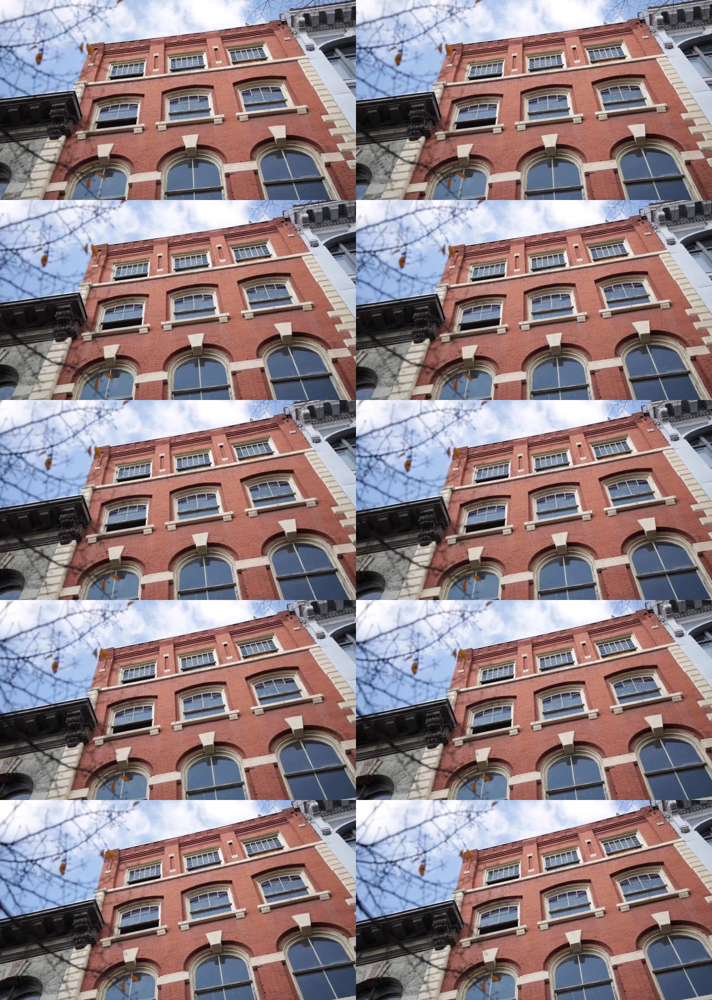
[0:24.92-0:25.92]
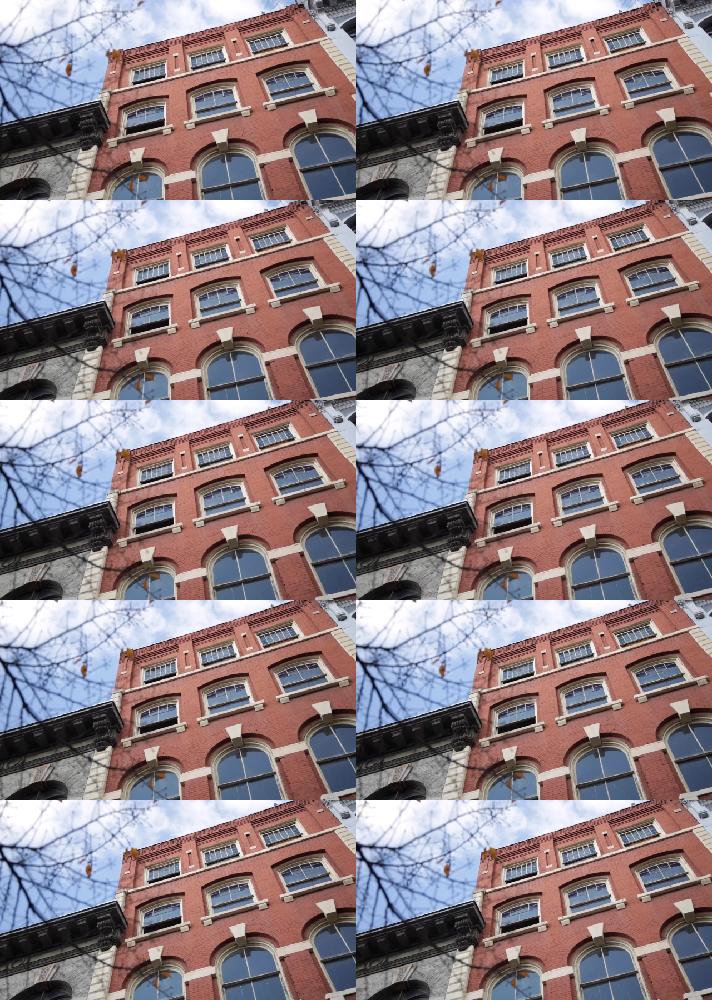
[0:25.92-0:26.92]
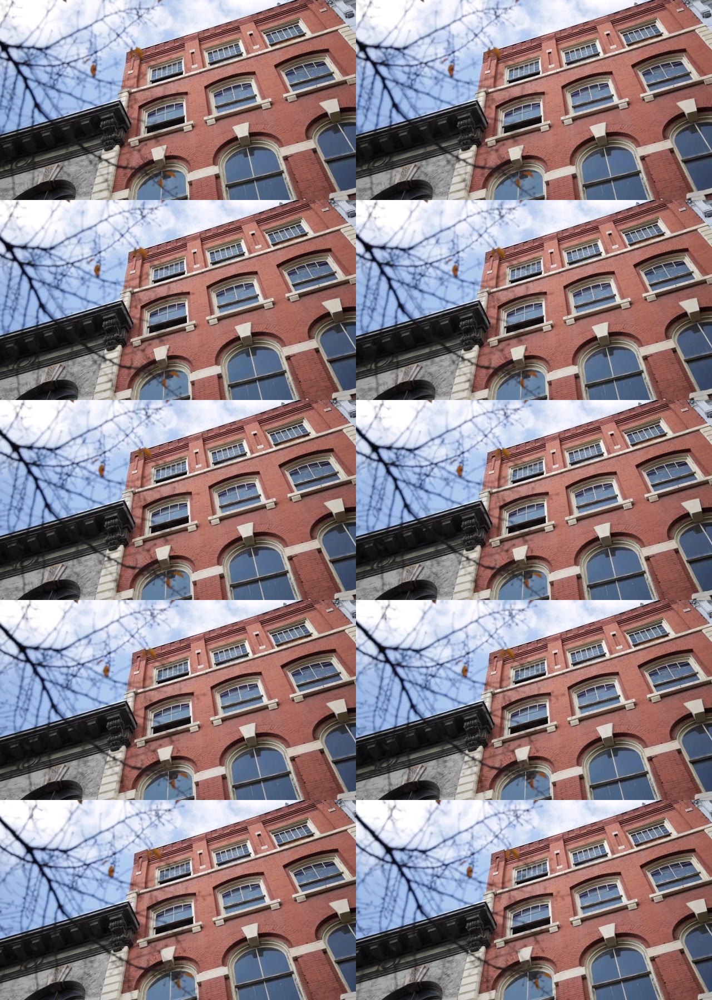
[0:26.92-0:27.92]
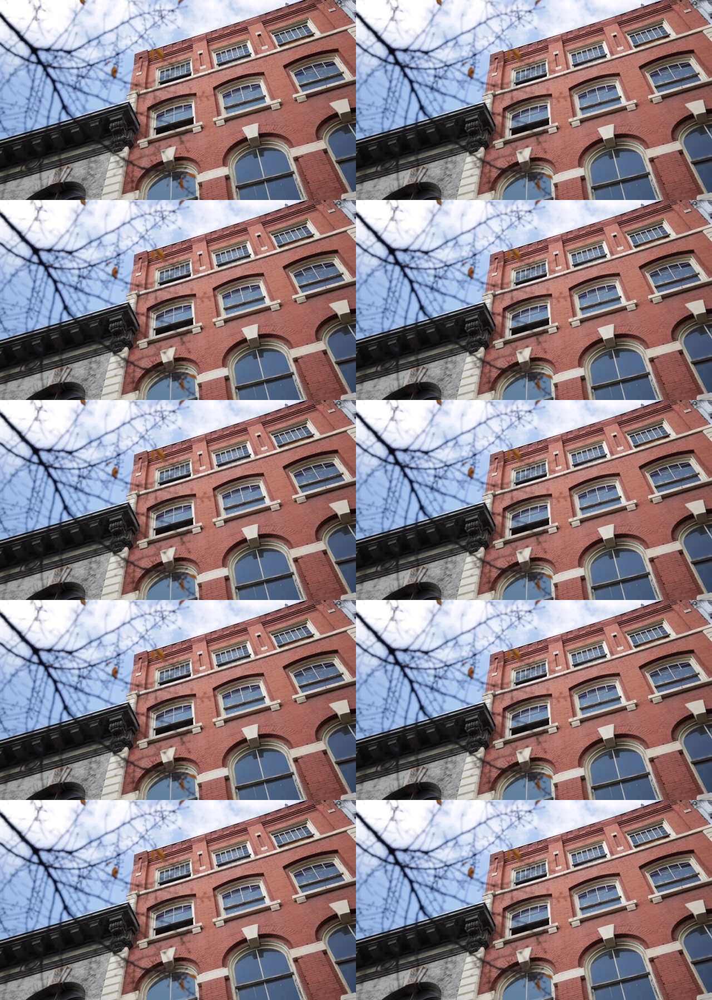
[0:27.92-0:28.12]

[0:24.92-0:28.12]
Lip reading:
[unreadable: no face in view]